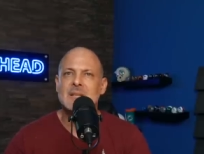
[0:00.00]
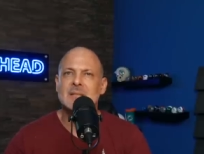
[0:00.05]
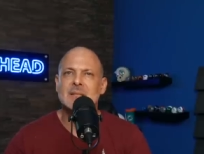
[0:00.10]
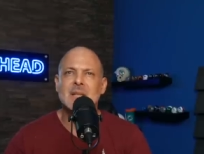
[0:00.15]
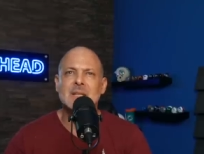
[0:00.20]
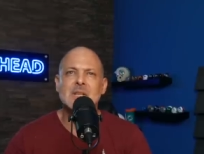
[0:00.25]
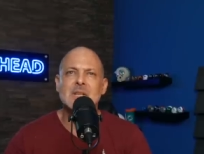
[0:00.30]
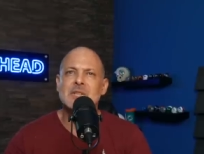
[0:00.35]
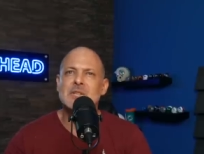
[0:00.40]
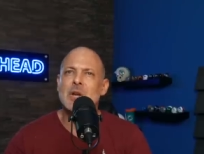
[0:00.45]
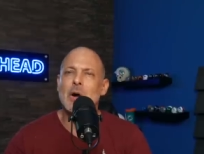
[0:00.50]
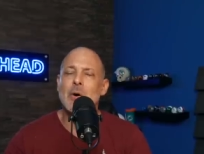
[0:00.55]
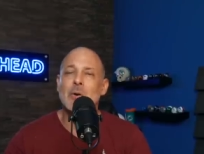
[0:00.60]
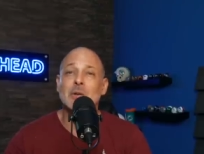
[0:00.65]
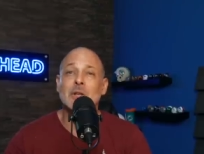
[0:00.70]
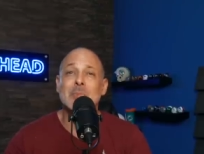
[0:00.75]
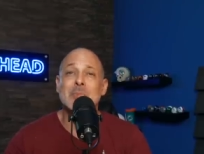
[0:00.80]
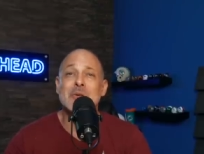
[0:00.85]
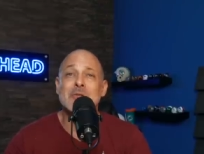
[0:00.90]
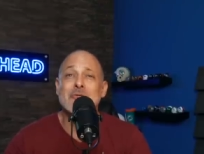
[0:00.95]
this is
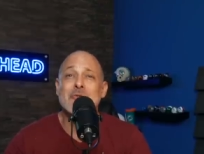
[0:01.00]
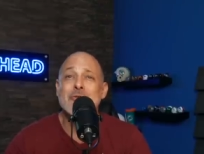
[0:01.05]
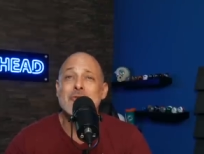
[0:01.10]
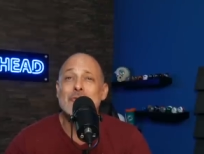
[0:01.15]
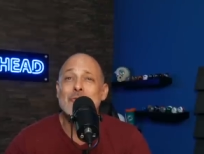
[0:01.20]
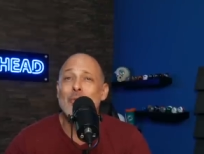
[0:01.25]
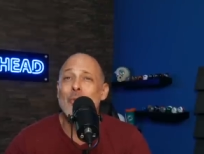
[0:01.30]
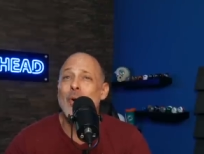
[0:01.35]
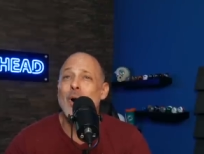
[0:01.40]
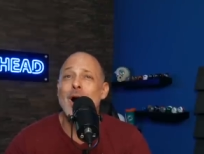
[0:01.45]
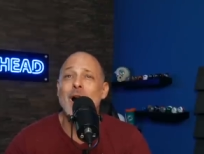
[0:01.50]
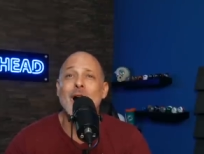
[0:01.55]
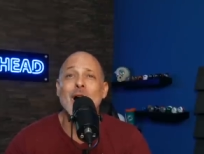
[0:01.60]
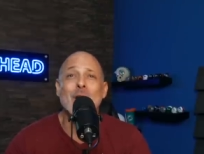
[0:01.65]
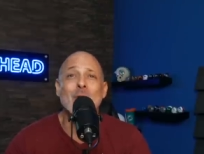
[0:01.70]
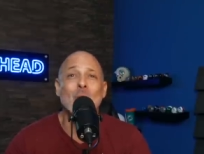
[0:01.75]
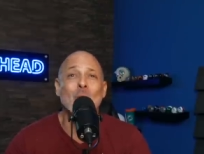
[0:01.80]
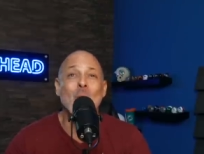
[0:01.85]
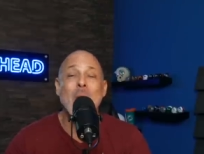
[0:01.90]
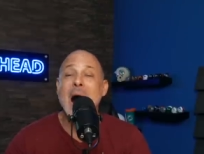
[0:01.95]
going to be
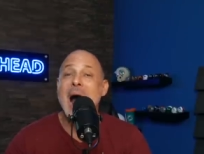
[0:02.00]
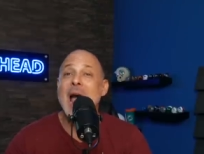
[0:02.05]
one.